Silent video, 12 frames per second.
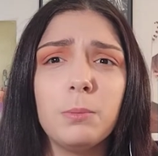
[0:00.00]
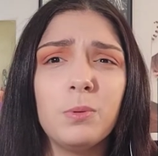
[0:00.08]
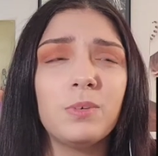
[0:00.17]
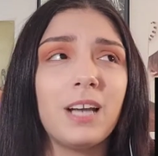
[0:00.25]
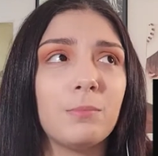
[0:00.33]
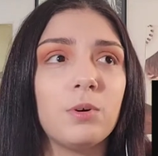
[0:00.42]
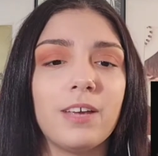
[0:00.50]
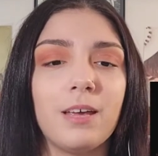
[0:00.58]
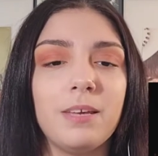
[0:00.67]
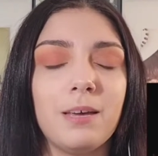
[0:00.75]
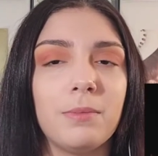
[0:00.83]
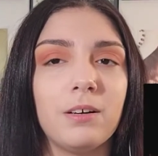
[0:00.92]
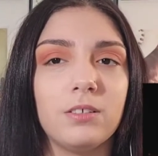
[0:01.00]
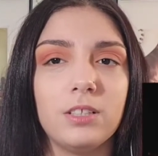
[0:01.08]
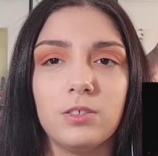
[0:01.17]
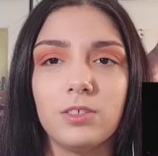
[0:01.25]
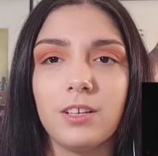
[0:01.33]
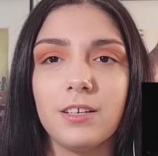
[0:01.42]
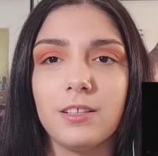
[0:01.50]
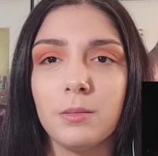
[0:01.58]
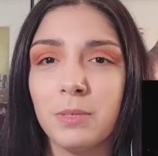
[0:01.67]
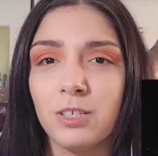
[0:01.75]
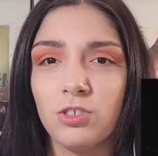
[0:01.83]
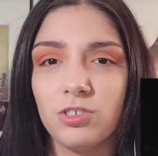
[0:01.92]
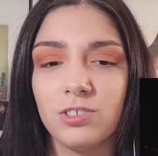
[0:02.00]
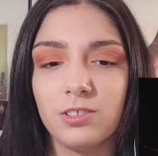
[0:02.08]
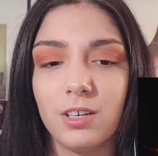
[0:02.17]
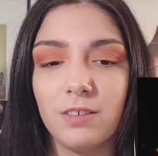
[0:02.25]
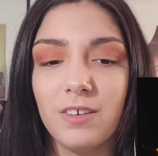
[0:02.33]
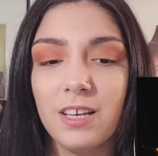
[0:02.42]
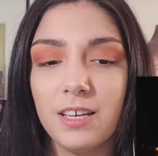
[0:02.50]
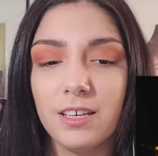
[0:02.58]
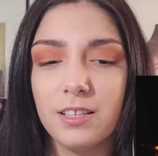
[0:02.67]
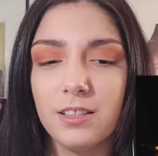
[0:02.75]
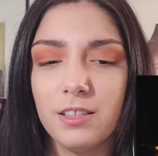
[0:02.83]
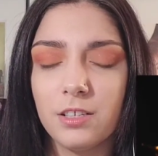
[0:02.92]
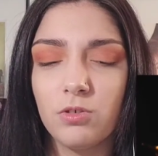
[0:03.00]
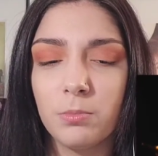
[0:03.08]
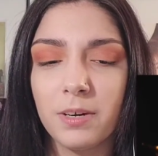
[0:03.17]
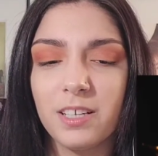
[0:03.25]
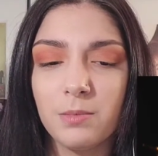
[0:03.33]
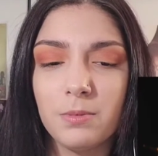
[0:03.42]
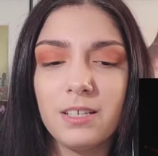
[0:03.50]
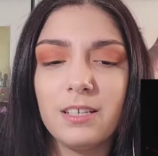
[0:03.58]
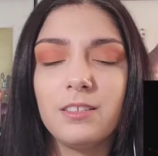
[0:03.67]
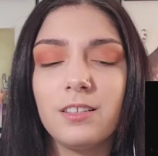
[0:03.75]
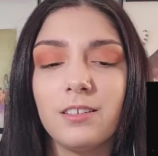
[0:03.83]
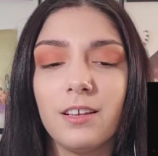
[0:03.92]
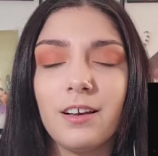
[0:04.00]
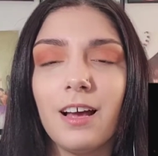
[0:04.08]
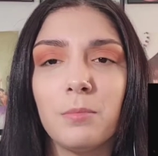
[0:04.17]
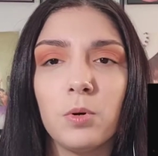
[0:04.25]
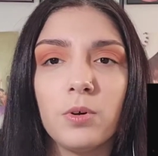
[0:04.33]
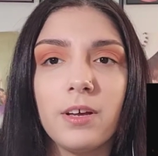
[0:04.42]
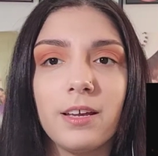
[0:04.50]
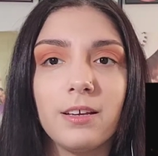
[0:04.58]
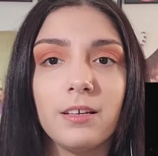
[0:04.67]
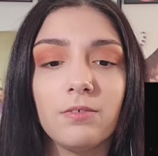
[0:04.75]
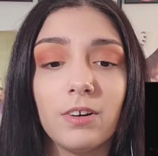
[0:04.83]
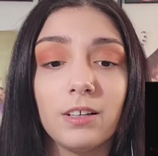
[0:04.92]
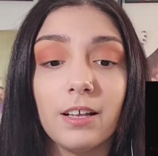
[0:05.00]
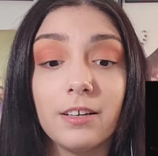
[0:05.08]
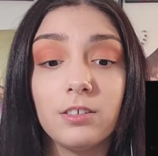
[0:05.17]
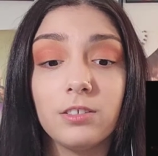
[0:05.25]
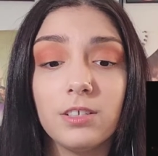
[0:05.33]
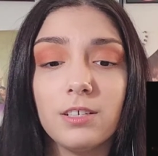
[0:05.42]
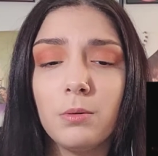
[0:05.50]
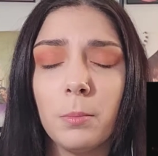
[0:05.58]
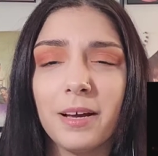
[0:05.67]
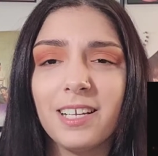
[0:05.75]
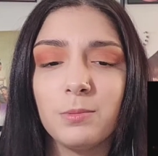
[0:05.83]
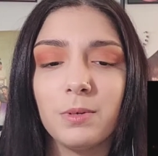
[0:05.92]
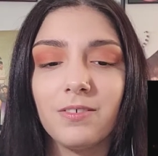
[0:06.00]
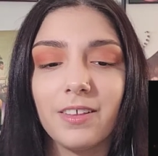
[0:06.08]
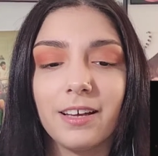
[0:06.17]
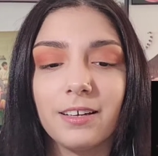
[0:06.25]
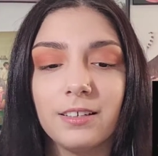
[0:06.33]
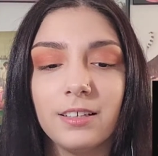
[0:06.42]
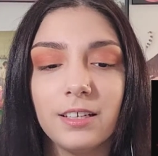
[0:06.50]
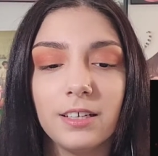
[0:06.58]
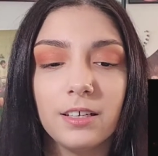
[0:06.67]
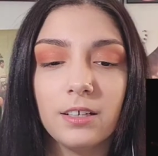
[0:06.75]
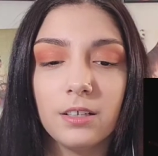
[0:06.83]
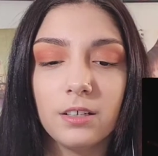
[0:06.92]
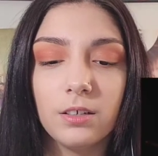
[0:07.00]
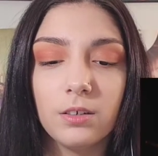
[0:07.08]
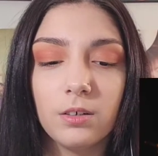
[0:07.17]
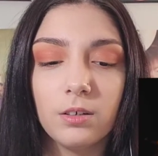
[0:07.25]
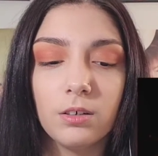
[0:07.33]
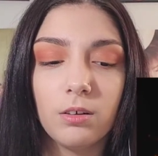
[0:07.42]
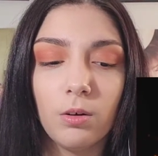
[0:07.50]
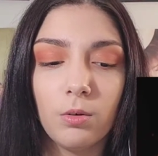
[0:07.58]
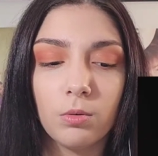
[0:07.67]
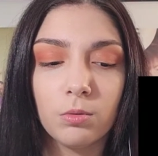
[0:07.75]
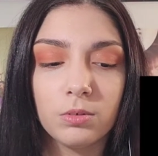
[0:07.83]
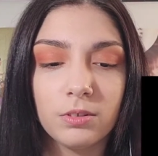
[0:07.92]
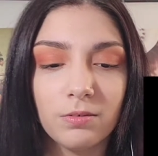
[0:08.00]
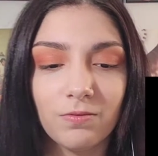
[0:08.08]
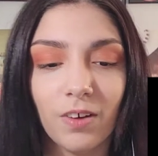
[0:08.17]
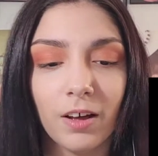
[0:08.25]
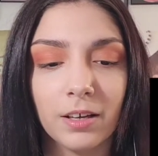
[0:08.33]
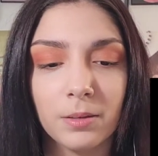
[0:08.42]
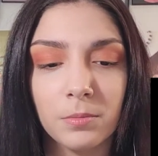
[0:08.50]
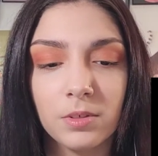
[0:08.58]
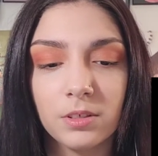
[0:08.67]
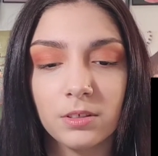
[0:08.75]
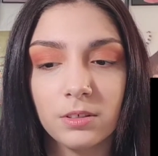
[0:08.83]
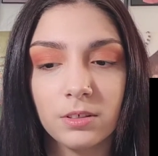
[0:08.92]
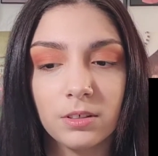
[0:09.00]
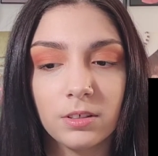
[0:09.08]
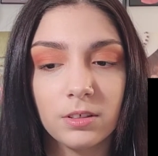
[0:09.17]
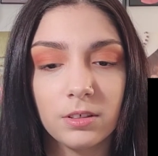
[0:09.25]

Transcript: I remember when I'm okay came out and there was like the pictures and stuff. This reminds me, and it says like I'm okay in red letters. It reminds me of that. Oh, vibes.